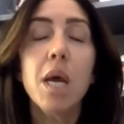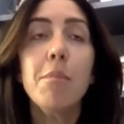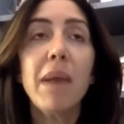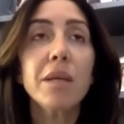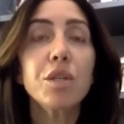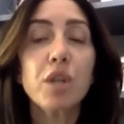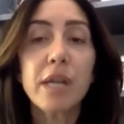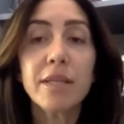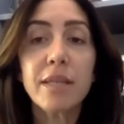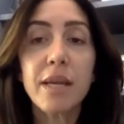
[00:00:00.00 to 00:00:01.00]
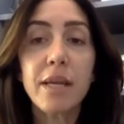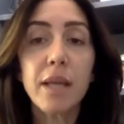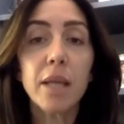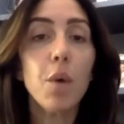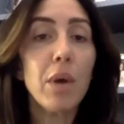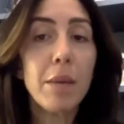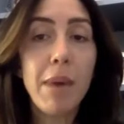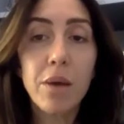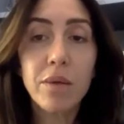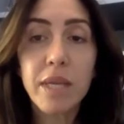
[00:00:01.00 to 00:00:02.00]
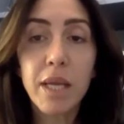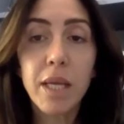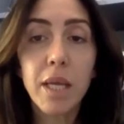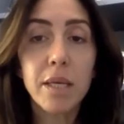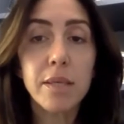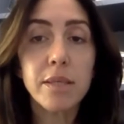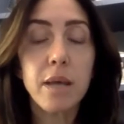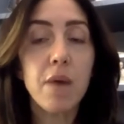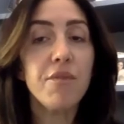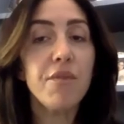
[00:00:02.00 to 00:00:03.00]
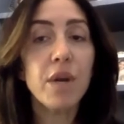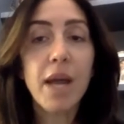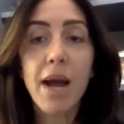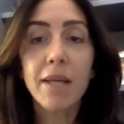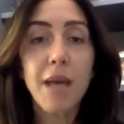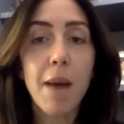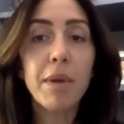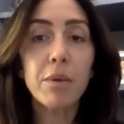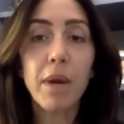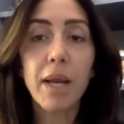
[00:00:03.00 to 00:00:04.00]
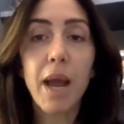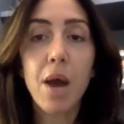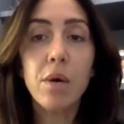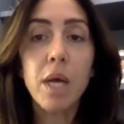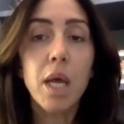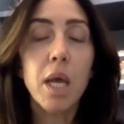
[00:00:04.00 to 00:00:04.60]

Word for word: mass transit and low income housing is a very hot topic right now.